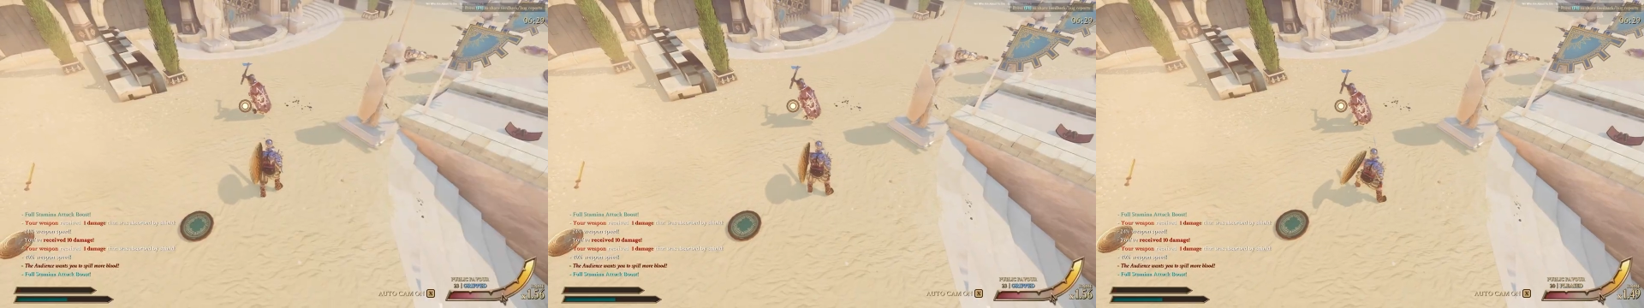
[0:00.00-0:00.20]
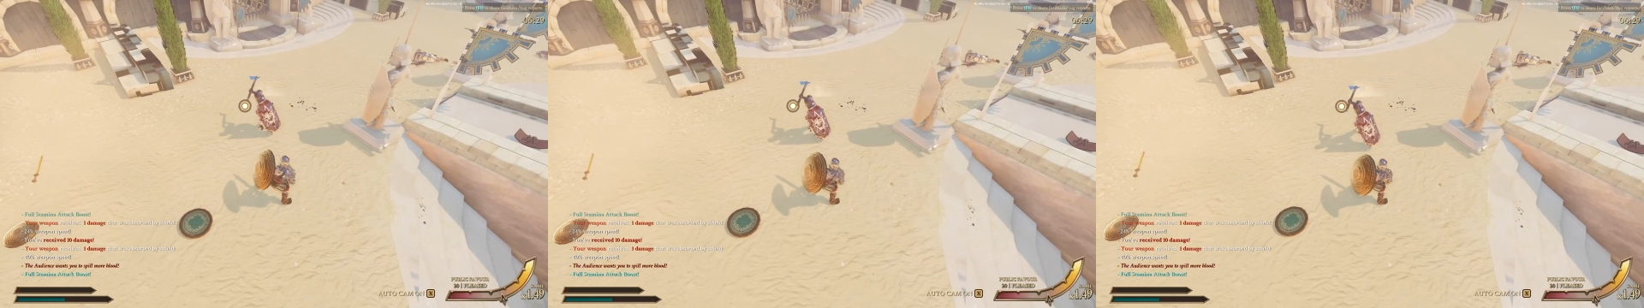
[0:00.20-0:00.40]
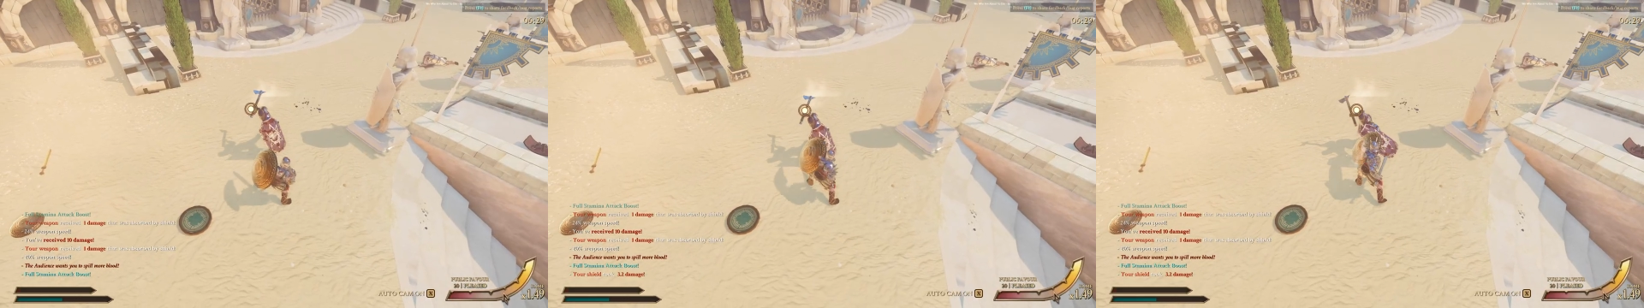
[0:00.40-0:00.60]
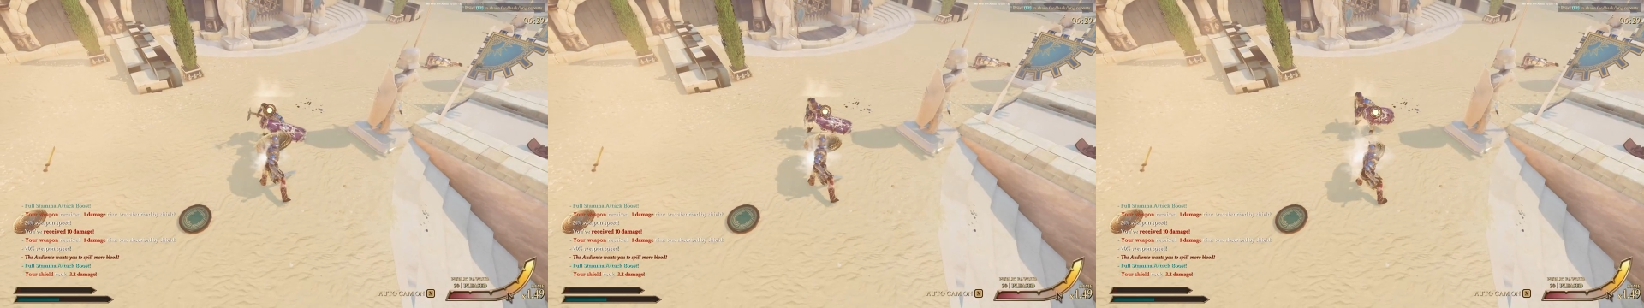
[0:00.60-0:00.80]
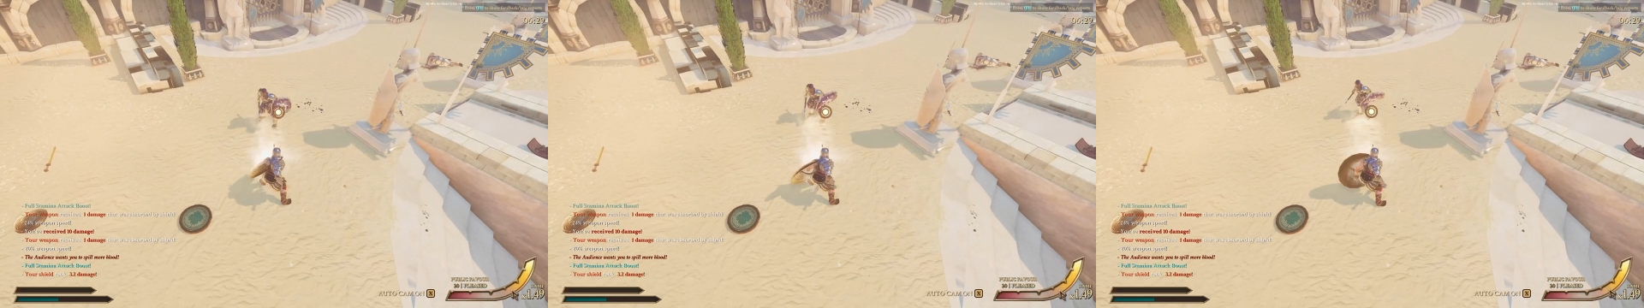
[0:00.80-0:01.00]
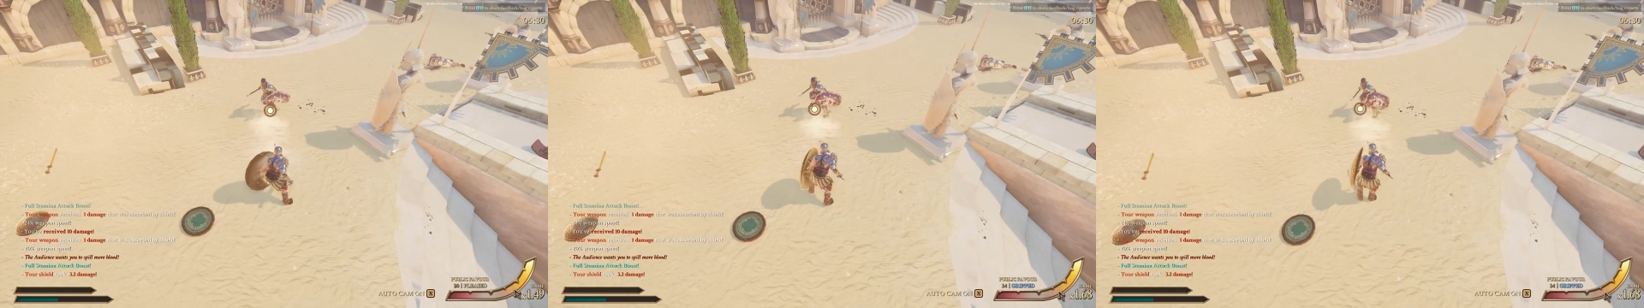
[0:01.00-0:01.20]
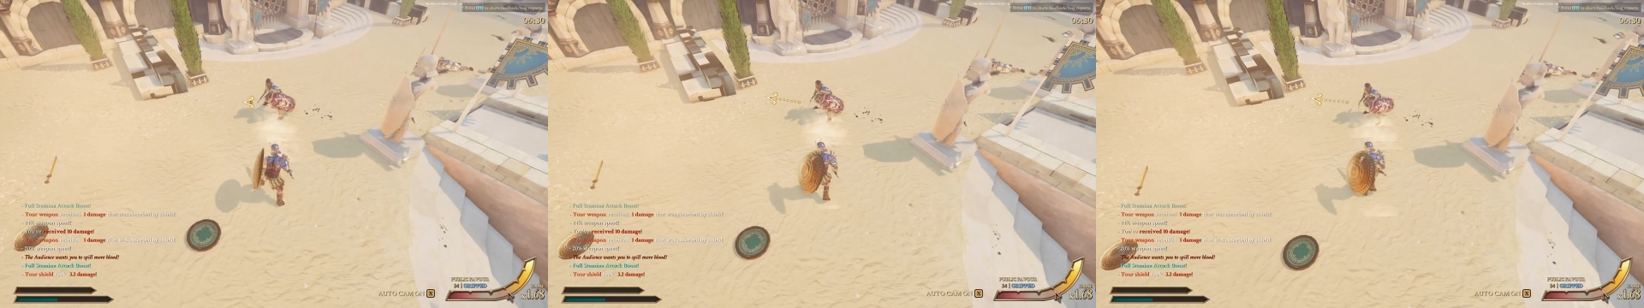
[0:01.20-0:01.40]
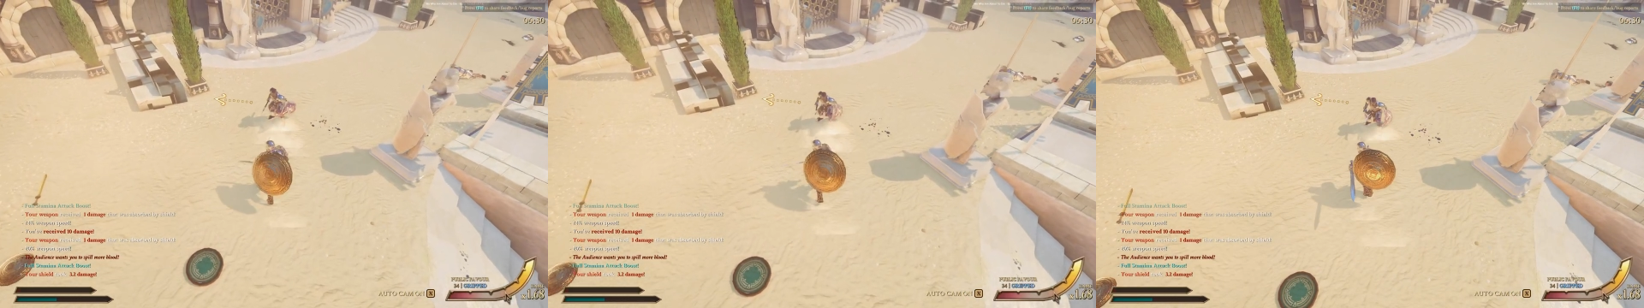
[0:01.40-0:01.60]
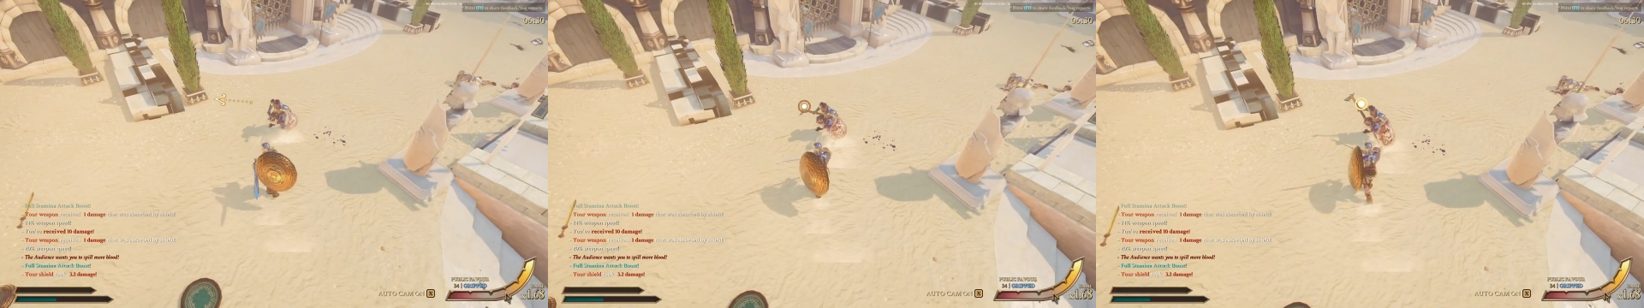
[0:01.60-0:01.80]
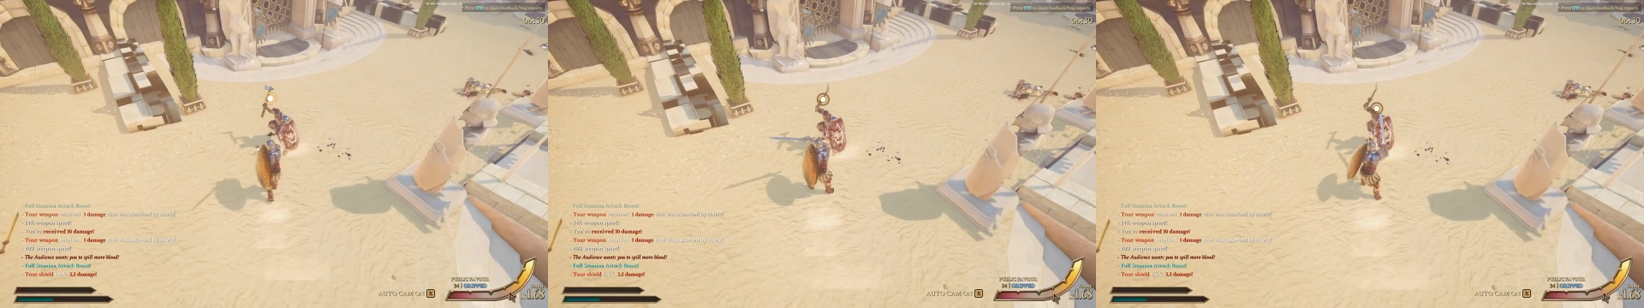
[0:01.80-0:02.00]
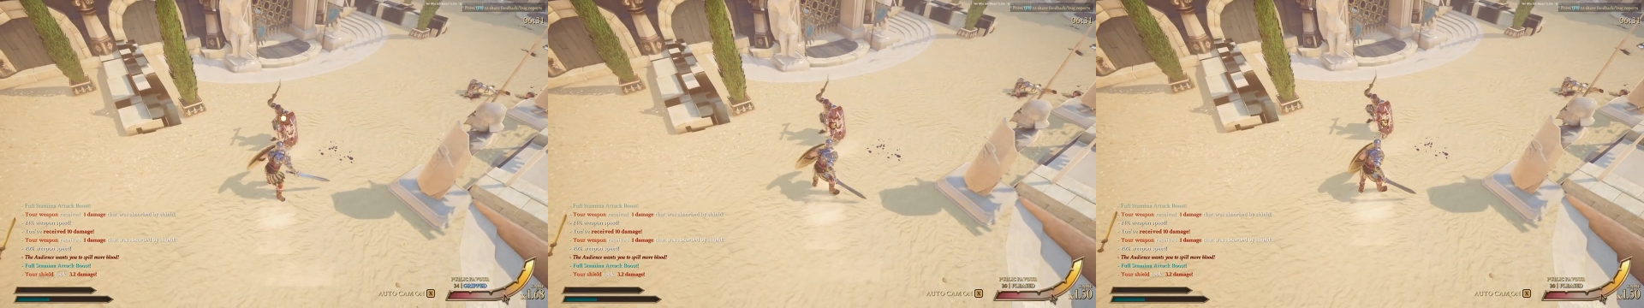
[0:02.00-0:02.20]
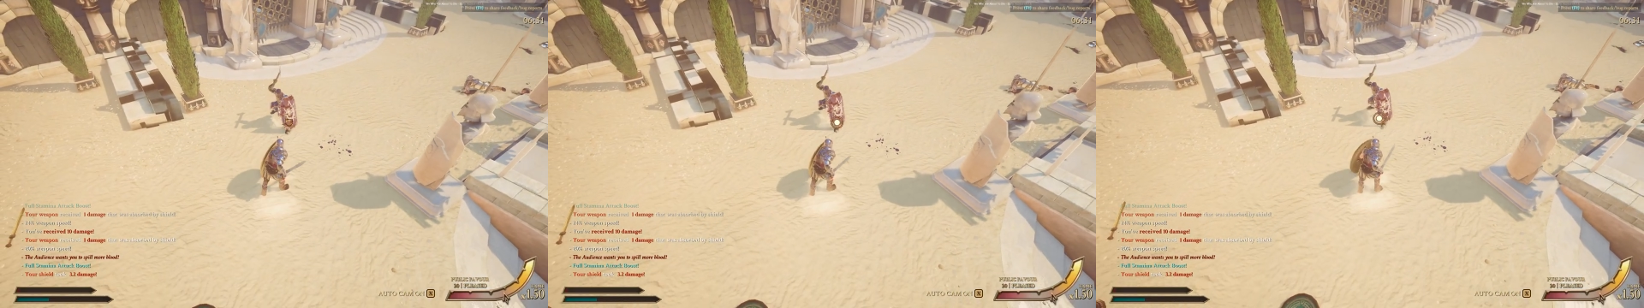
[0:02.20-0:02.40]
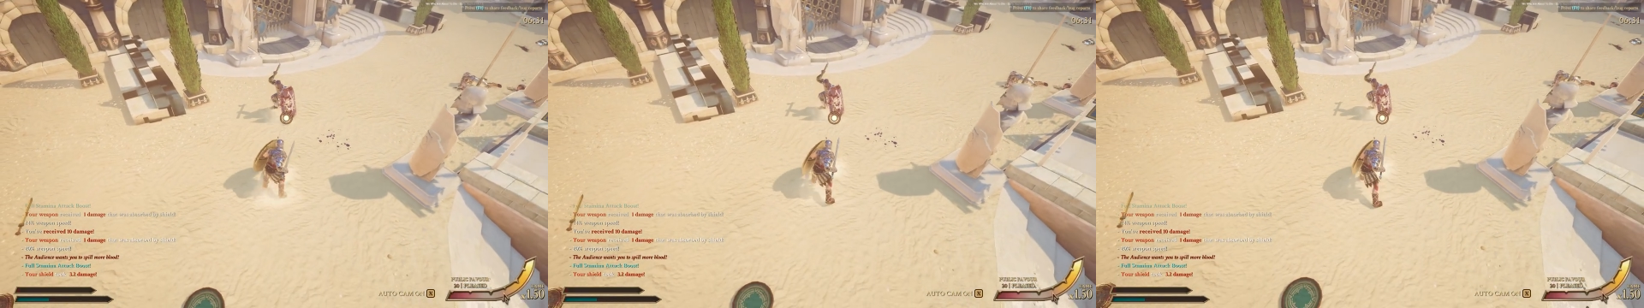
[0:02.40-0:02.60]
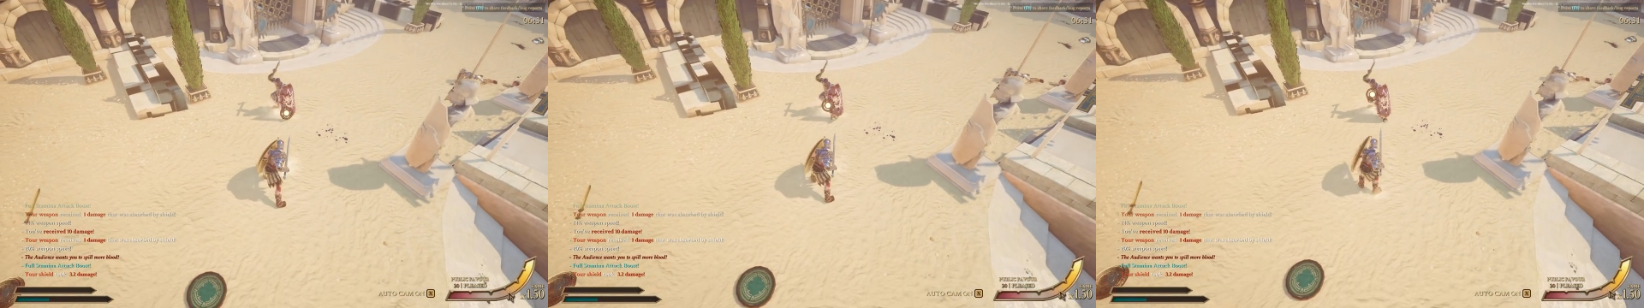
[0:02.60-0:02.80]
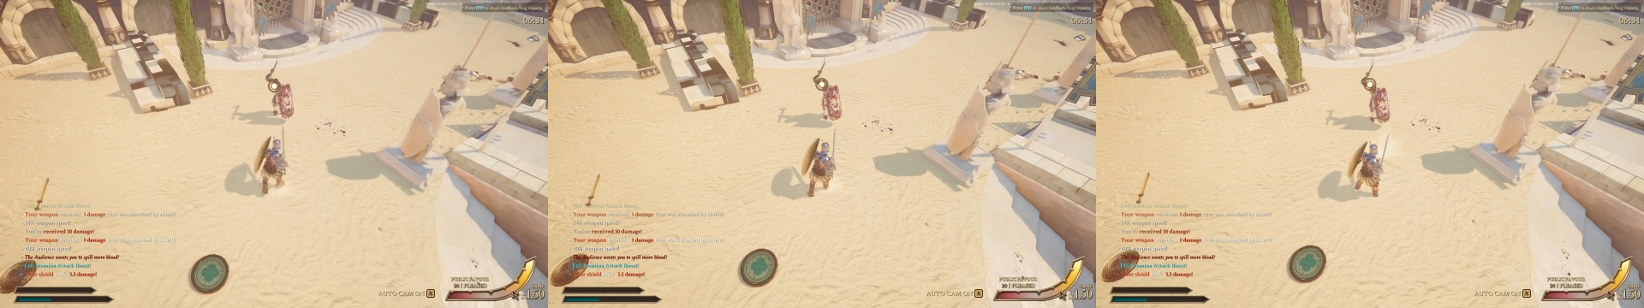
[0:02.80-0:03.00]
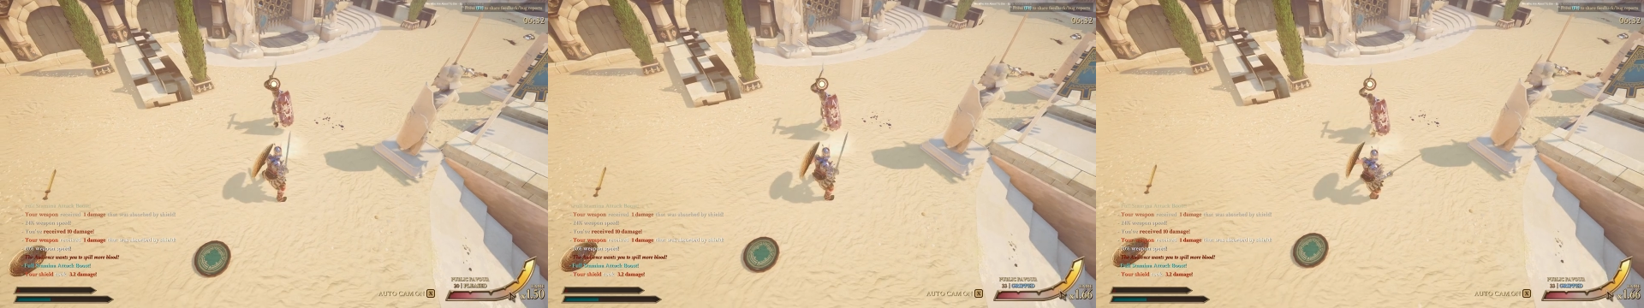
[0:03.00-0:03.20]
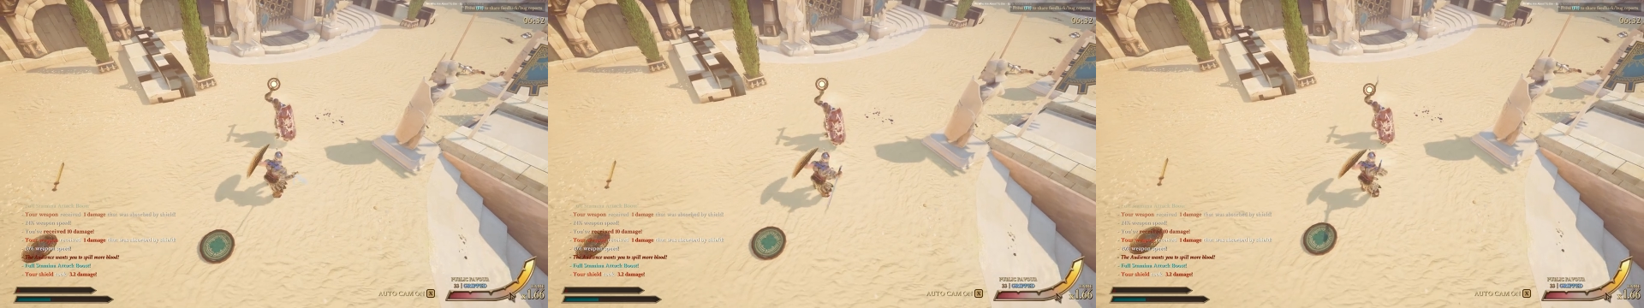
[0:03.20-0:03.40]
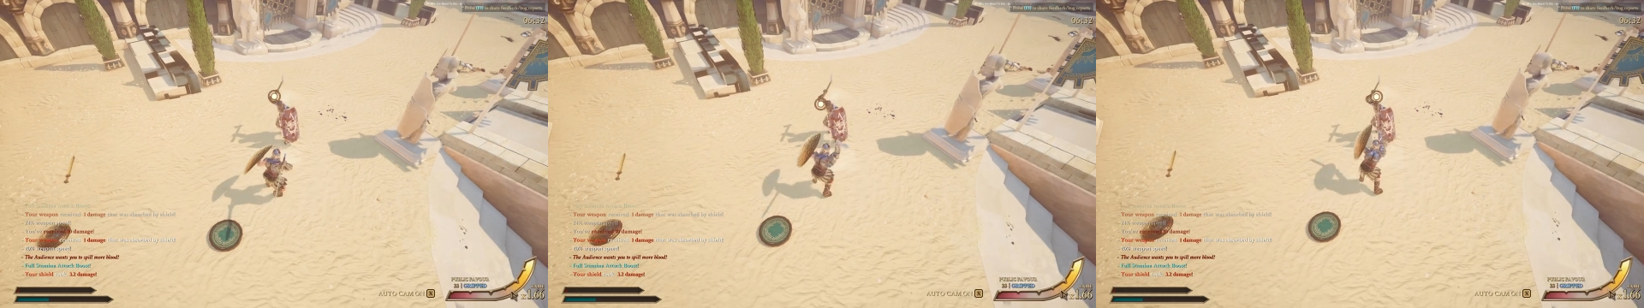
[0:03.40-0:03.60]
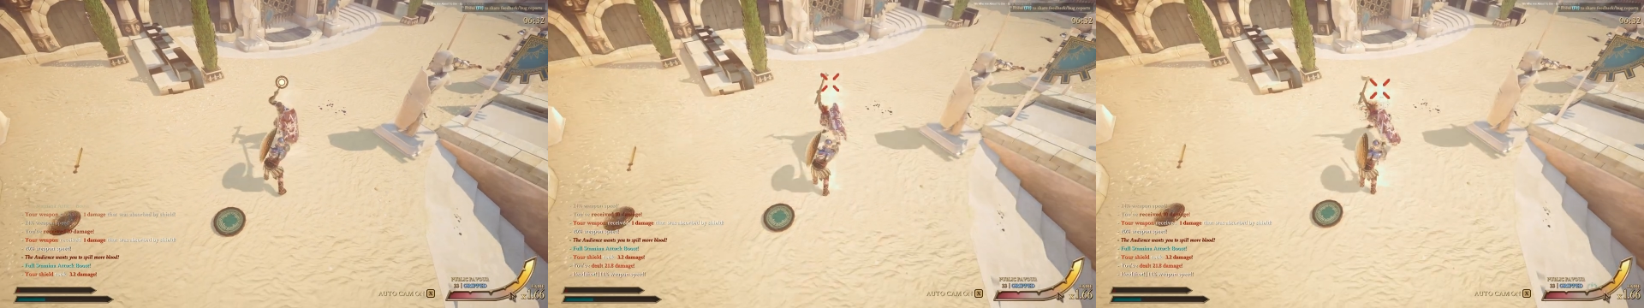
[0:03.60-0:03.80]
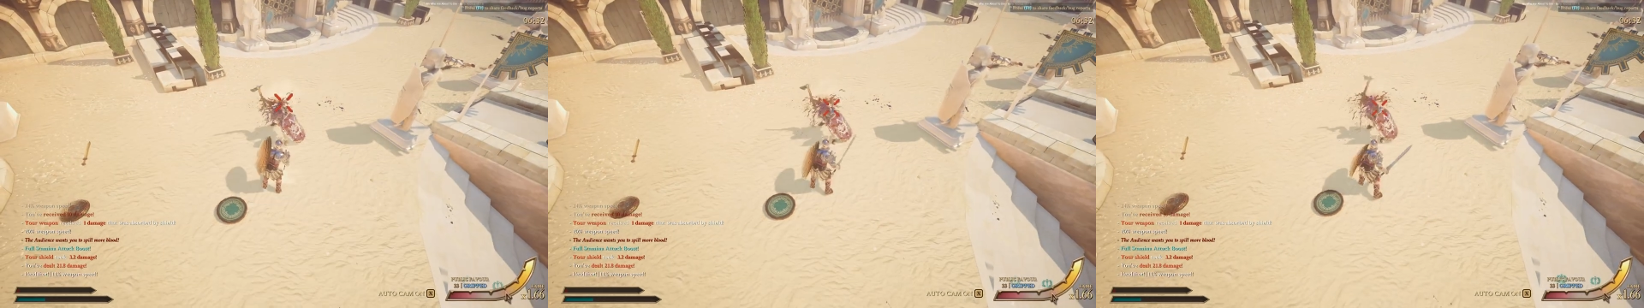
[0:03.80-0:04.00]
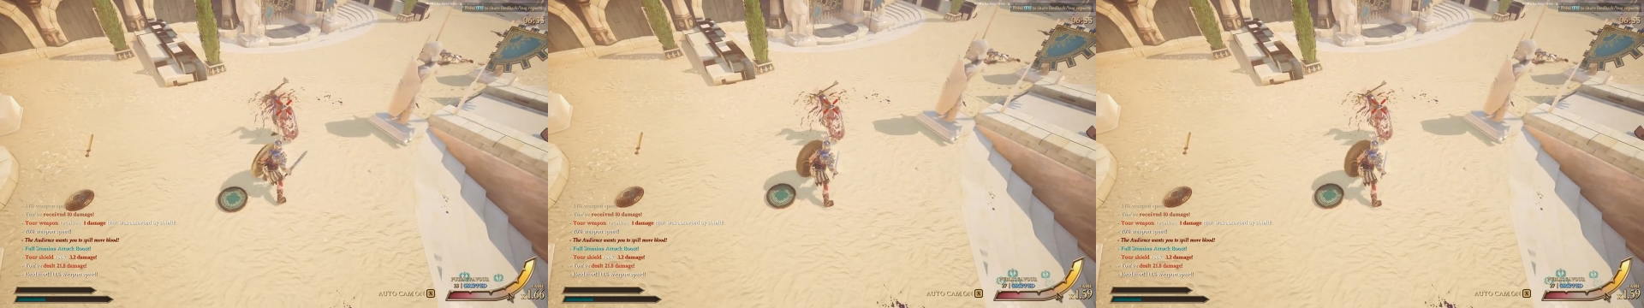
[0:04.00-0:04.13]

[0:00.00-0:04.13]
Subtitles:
[unreadable: no face in view]